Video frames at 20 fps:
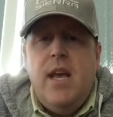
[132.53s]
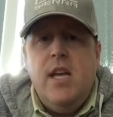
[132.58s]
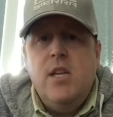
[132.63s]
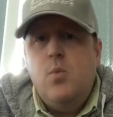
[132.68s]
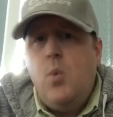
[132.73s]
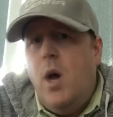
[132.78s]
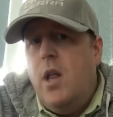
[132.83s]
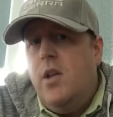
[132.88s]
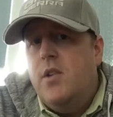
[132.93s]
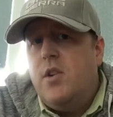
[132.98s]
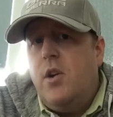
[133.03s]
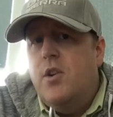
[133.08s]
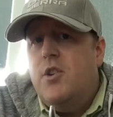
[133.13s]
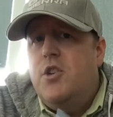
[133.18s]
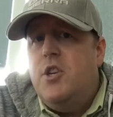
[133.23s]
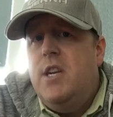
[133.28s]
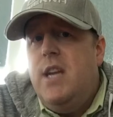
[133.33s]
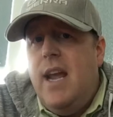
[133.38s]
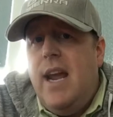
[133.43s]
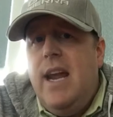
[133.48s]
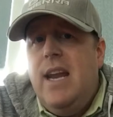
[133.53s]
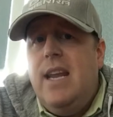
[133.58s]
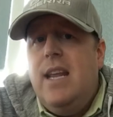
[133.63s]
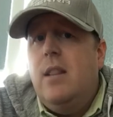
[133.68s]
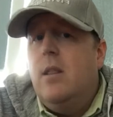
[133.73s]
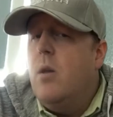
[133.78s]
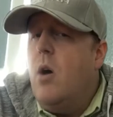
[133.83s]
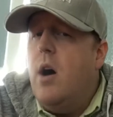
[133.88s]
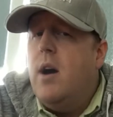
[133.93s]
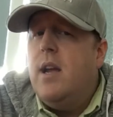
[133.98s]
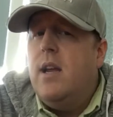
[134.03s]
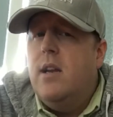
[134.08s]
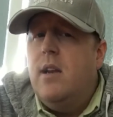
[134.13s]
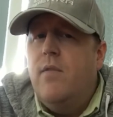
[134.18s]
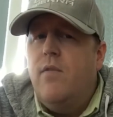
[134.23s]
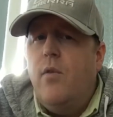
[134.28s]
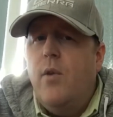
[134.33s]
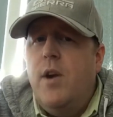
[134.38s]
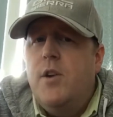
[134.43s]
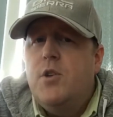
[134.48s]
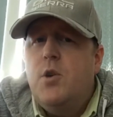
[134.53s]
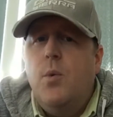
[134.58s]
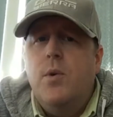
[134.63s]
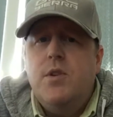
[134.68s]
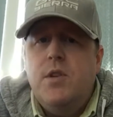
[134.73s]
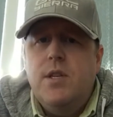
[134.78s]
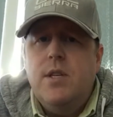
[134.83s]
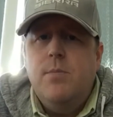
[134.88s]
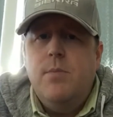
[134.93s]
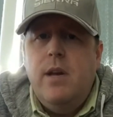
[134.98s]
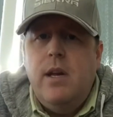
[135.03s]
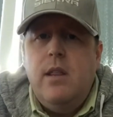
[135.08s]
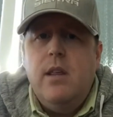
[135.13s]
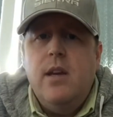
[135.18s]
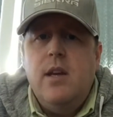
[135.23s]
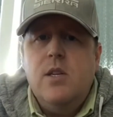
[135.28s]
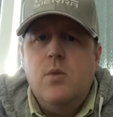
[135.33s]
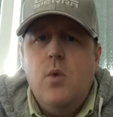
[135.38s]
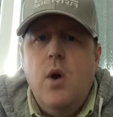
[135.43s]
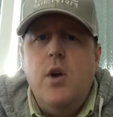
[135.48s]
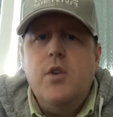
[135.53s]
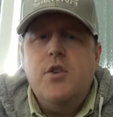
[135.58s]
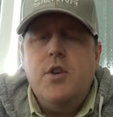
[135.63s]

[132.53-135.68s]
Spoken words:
as well as our G80 locking differential, which is a big thing as well.